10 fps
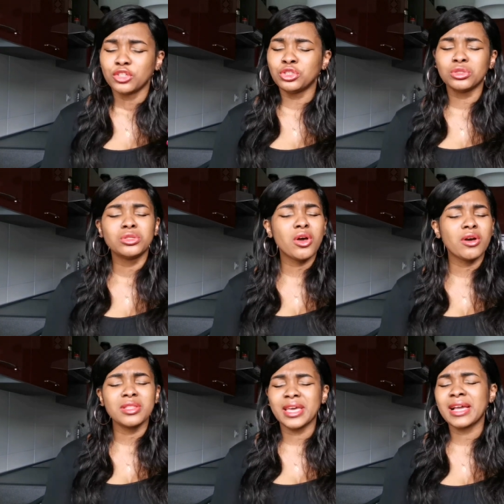you
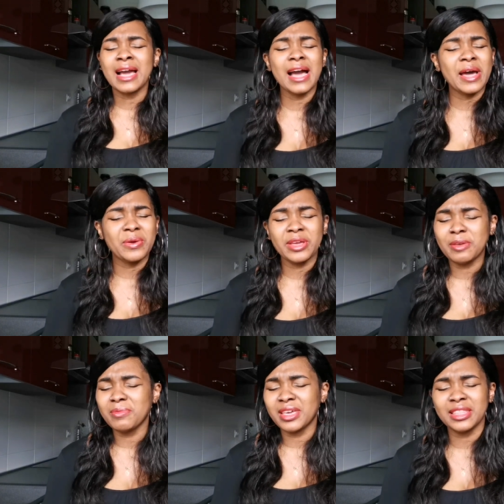know they
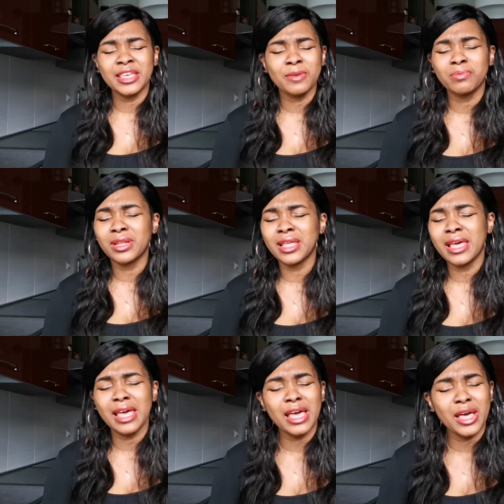carry me they
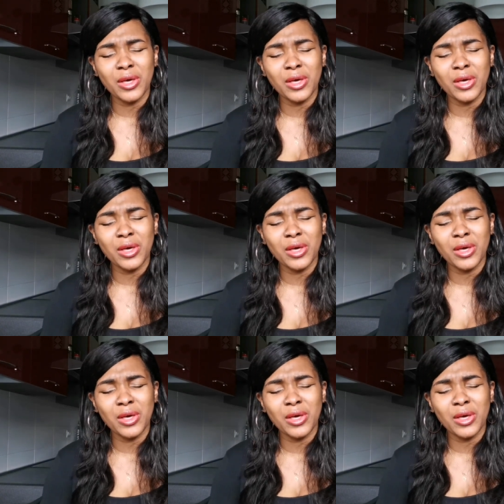play